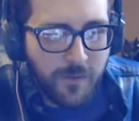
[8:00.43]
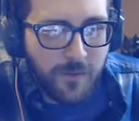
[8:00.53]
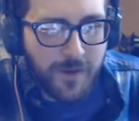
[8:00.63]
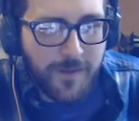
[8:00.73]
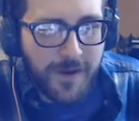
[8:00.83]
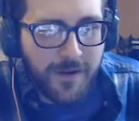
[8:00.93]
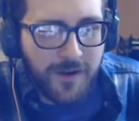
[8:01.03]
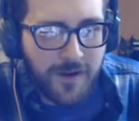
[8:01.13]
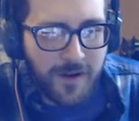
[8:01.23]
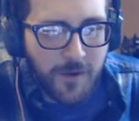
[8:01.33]
what about
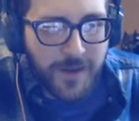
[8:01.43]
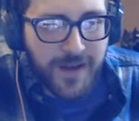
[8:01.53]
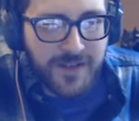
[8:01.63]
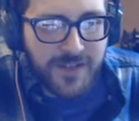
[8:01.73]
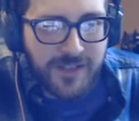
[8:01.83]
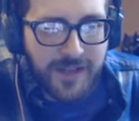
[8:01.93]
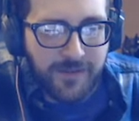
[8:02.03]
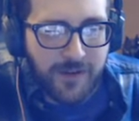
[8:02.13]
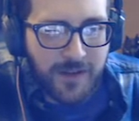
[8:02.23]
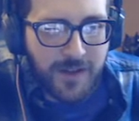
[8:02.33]
her? We can't just leave
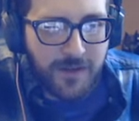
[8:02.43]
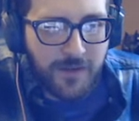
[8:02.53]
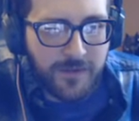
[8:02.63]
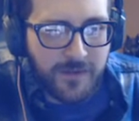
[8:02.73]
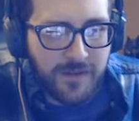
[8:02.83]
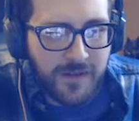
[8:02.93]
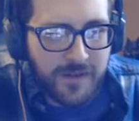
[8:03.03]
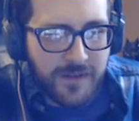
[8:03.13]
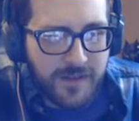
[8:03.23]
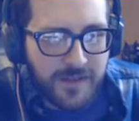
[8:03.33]
her alone.
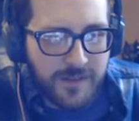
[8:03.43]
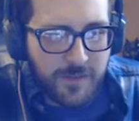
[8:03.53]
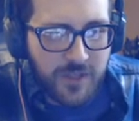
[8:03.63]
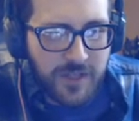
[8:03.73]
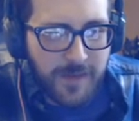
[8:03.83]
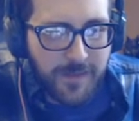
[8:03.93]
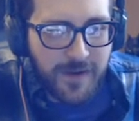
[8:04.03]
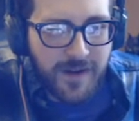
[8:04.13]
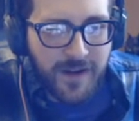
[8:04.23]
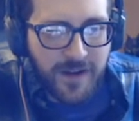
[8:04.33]
Someone should keep an
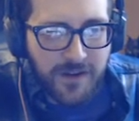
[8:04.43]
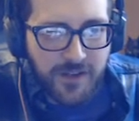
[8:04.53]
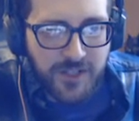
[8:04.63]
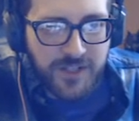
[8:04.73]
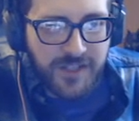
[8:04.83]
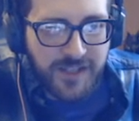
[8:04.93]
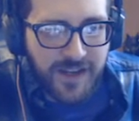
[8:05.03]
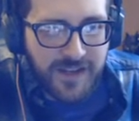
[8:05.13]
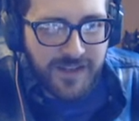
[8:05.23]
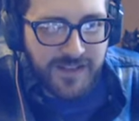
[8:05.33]
eye on her, just in
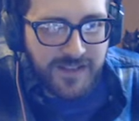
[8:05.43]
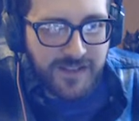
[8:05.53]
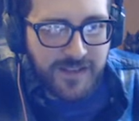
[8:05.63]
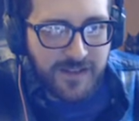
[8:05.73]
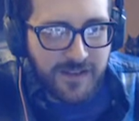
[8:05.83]
case.